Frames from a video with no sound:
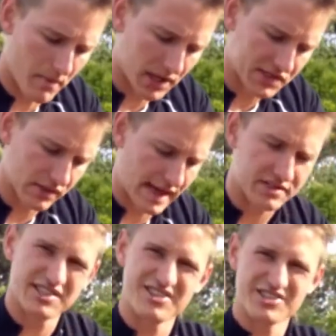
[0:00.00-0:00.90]
muscle
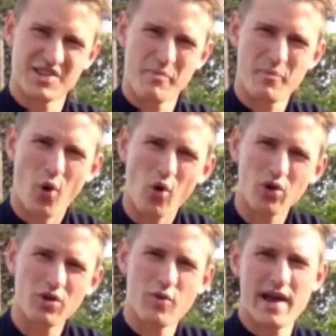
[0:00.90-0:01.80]
actually starts to
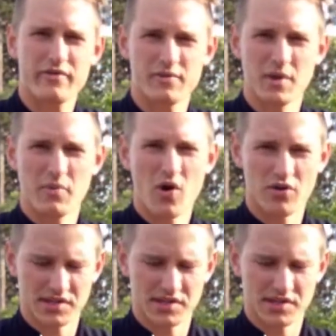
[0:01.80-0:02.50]
pull away from the bone,